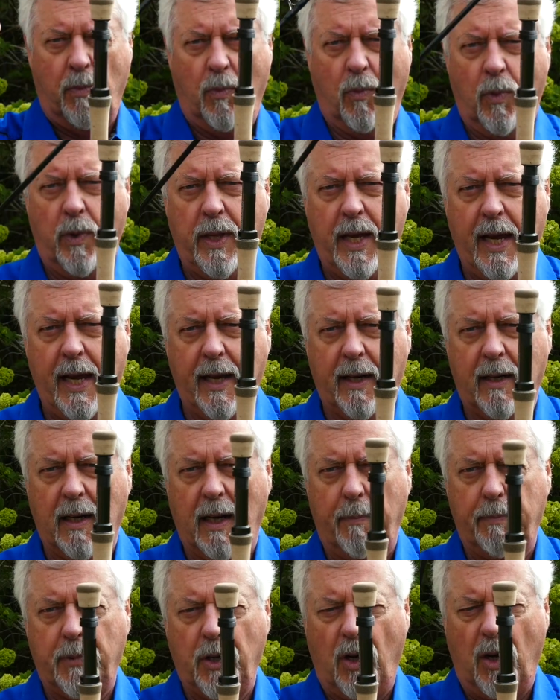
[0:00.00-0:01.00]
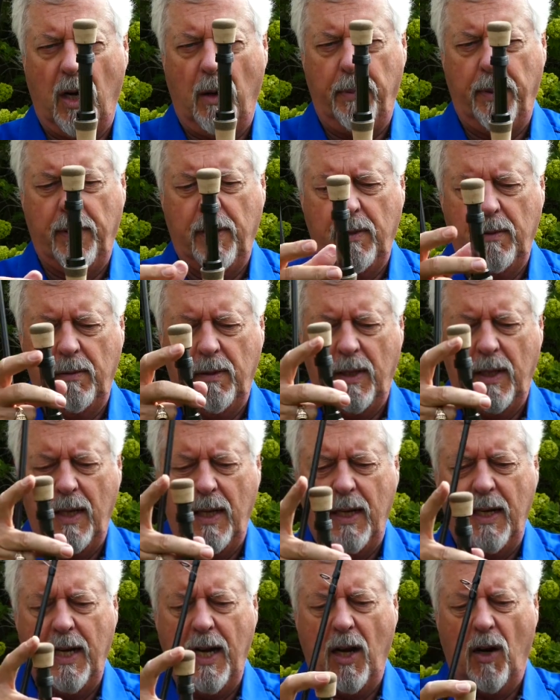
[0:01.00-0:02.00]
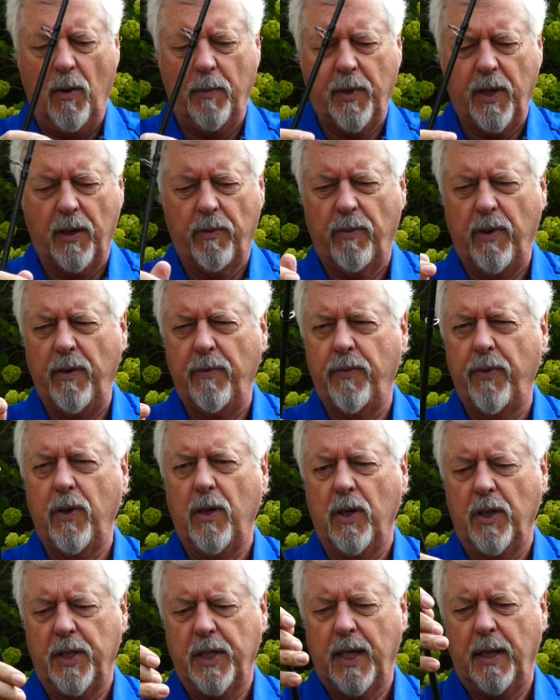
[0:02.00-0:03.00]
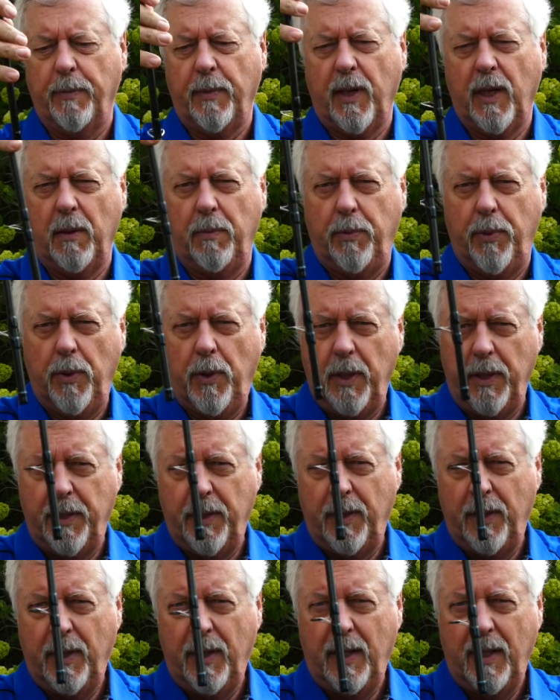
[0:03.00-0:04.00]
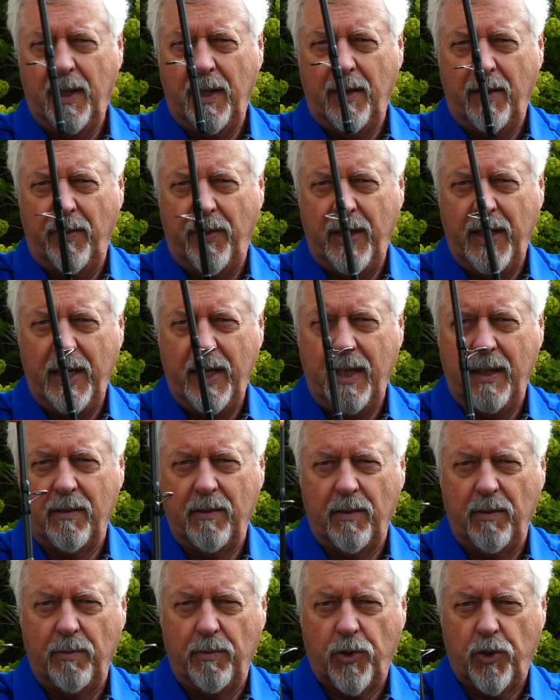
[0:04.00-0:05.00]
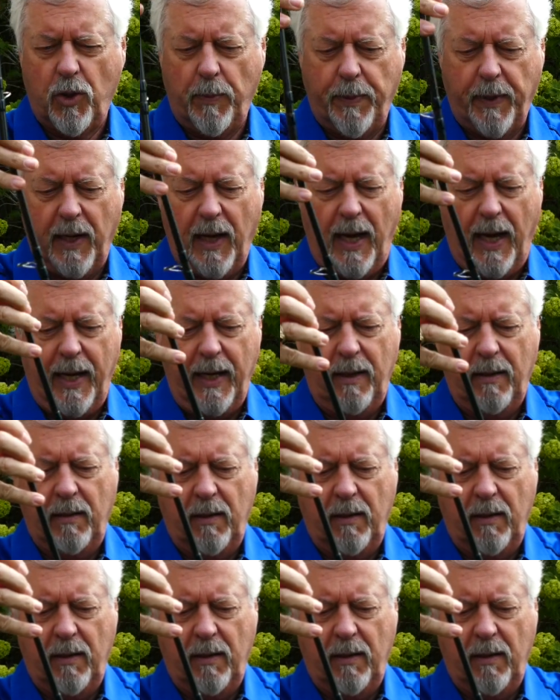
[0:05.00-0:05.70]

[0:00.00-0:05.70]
with the handle up top. Now I'm going to reverse. I'm going to put the stripper guide